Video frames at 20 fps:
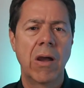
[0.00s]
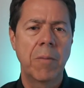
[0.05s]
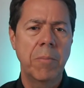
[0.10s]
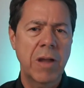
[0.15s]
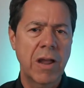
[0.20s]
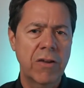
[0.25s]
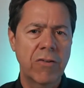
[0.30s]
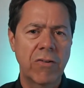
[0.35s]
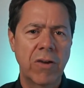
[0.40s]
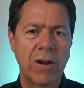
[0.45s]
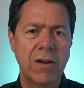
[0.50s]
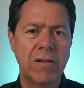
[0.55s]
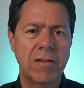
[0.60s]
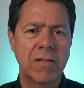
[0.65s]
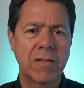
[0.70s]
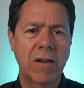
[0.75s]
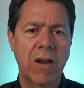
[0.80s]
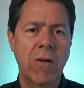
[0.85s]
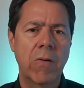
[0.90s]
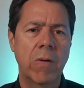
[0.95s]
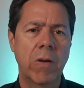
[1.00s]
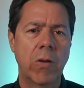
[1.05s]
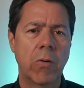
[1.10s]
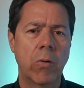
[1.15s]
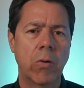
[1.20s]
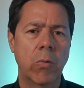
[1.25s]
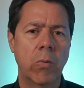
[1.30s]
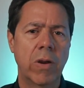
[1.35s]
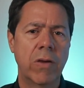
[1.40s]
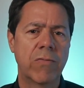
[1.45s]
not trying to scare
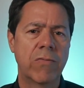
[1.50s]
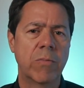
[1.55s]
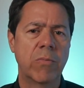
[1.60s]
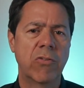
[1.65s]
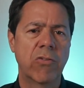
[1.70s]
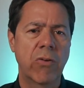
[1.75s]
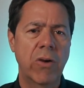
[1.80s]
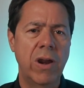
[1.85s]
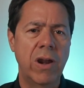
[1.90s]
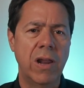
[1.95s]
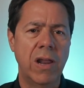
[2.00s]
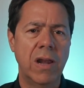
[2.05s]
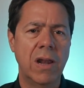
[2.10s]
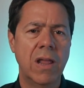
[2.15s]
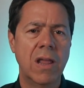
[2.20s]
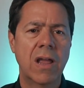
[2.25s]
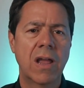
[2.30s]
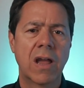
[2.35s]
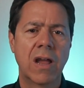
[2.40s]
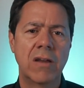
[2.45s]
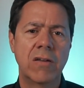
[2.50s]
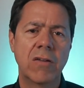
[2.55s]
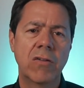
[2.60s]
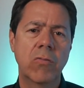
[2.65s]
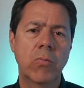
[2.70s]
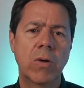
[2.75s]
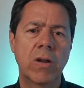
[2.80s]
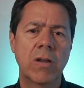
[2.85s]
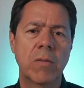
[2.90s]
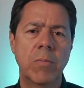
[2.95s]
anyone away from trading. I
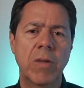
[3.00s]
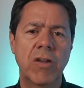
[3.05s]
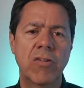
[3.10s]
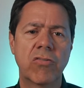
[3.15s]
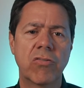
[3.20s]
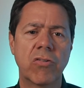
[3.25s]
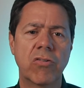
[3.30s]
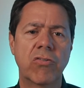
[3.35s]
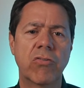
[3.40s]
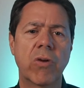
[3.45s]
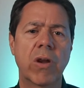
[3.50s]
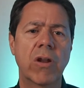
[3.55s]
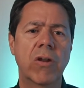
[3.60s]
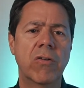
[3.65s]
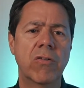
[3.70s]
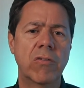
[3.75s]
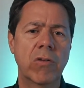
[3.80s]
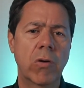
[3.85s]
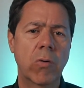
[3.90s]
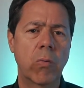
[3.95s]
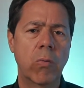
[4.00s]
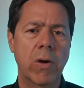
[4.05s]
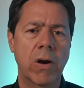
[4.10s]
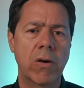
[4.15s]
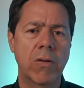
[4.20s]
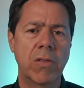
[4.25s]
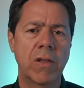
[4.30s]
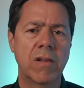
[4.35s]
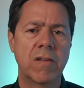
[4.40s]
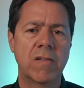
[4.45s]
just want to make sure traders are
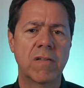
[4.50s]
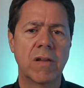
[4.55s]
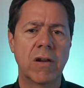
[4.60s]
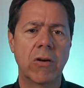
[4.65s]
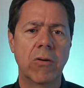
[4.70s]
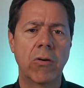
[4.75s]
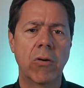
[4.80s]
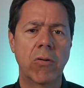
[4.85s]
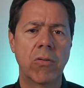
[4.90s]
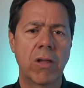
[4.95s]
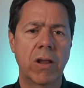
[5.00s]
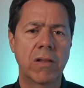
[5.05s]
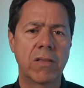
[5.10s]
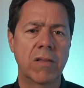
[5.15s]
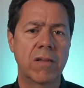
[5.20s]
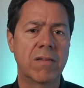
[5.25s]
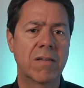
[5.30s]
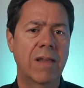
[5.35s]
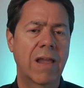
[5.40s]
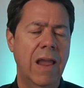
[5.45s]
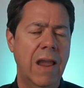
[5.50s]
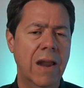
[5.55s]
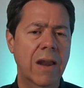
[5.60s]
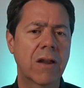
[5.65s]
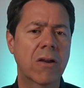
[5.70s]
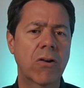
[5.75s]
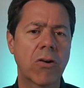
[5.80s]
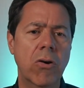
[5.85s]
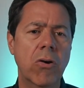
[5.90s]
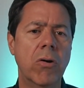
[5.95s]
aware that a scenario like this can
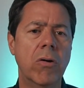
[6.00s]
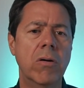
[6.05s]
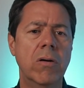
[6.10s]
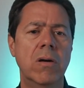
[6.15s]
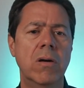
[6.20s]
occur.